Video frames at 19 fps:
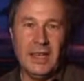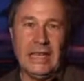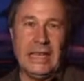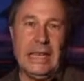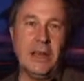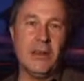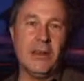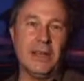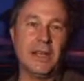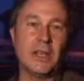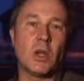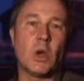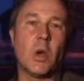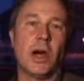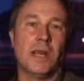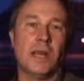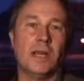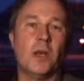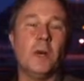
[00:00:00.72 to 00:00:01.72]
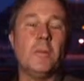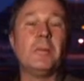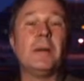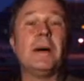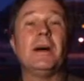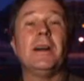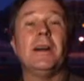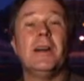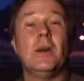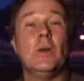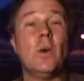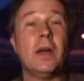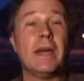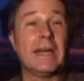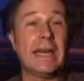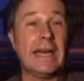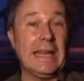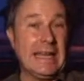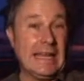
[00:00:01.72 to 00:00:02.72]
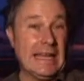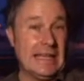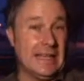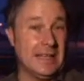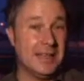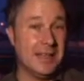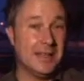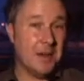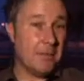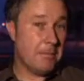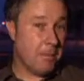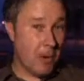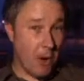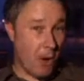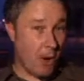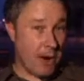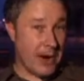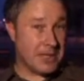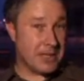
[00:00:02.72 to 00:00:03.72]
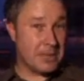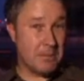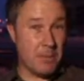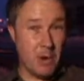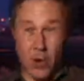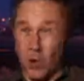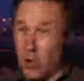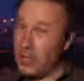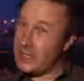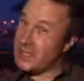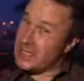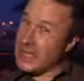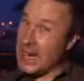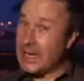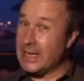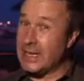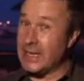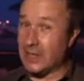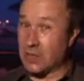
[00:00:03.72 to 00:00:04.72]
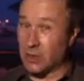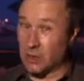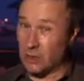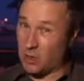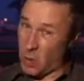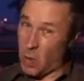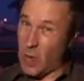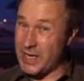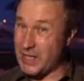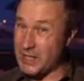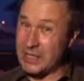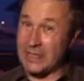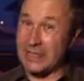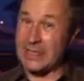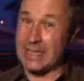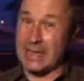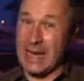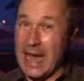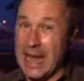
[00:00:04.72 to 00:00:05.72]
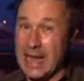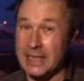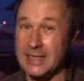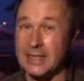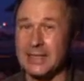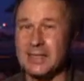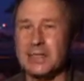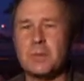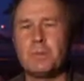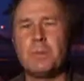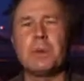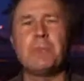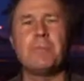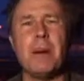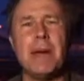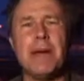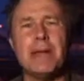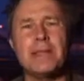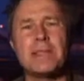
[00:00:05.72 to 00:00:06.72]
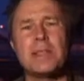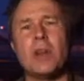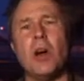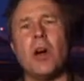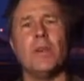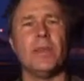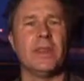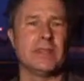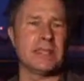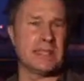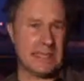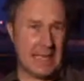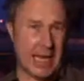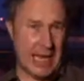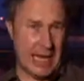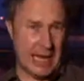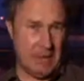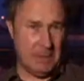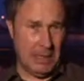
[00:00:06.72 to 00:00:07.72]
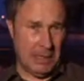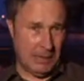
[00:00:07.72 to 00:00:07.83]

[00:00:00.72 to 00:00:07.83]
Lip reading: Here in Kuala Lumpur, we're getting more and more technical questions and answers, but based on the same